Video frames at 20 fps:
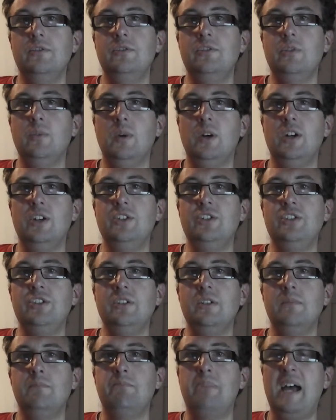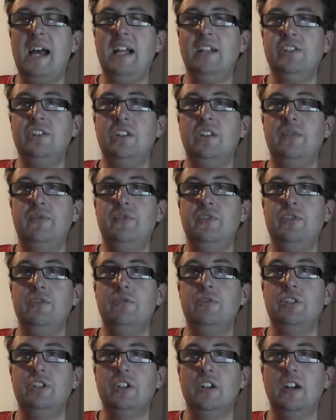to watch Back to the
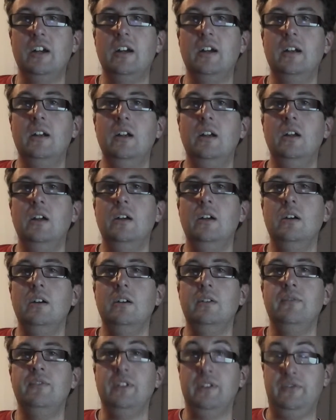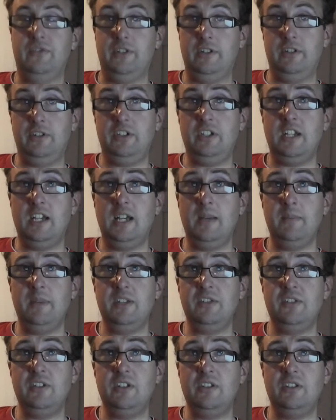Future for the first time
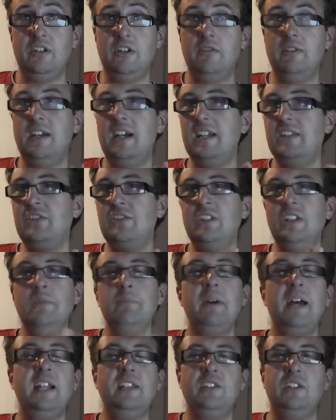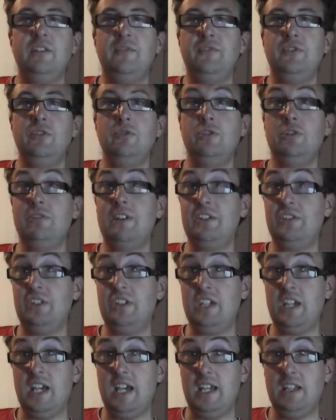as an adult. Now, I'd seen Back to the Future as a
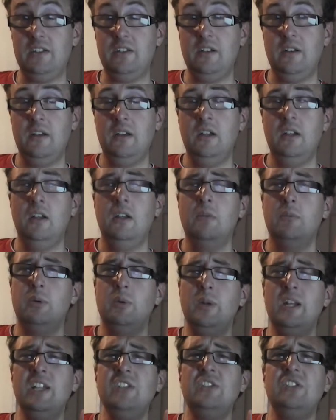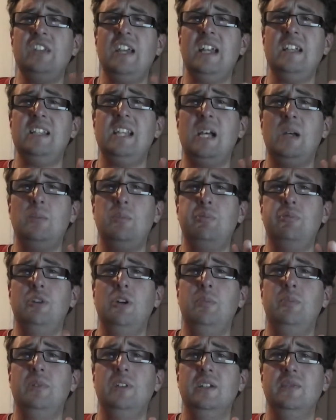kid, but when I sat down
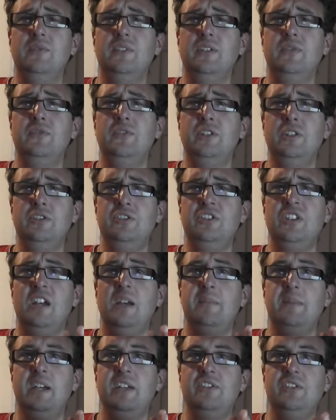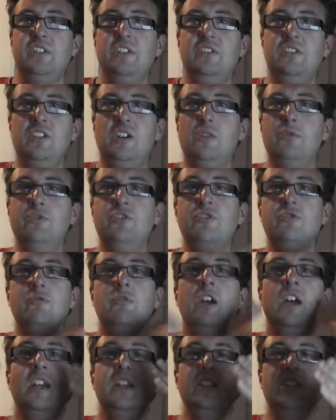properly for the first time as an adult to
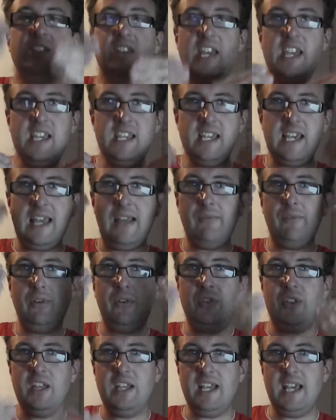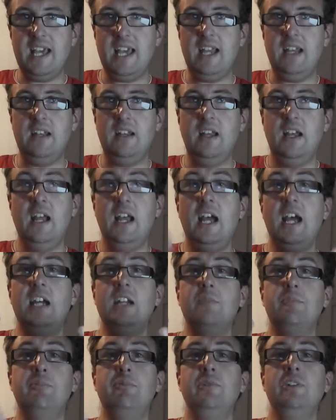take everything in
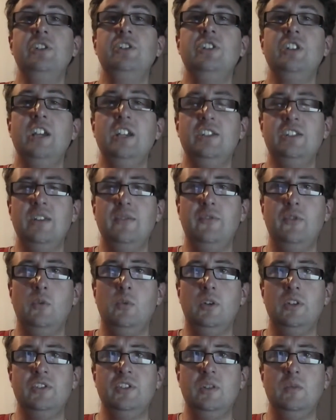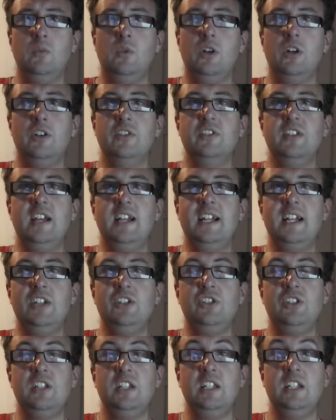and appreciate it for what it was and
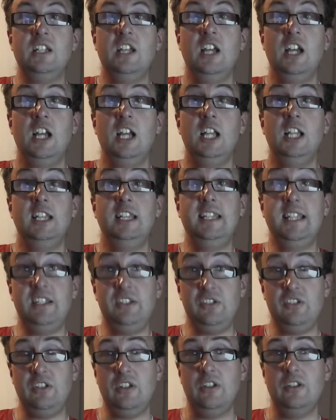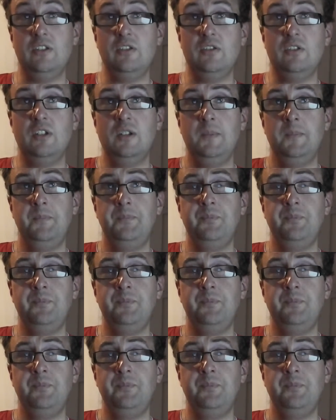actually listened